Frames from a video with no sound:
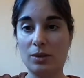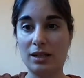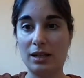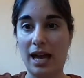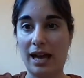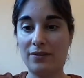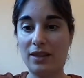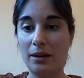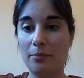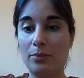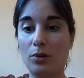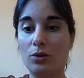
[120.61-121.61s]
can have
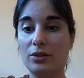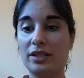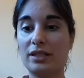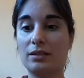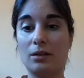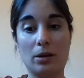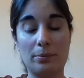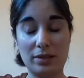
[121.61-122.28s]
that bowl or